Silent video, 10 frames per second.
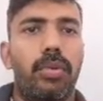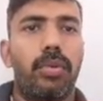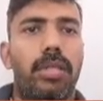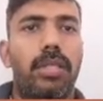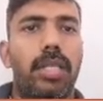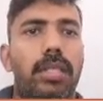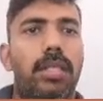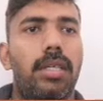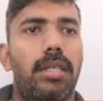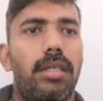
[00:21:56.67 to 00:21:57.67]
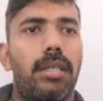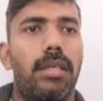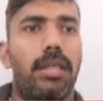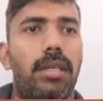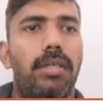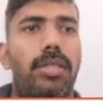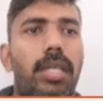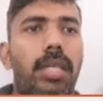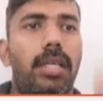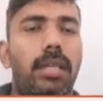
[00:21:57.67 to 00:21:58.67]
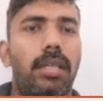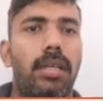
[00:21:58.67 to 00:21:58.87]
this is the gene,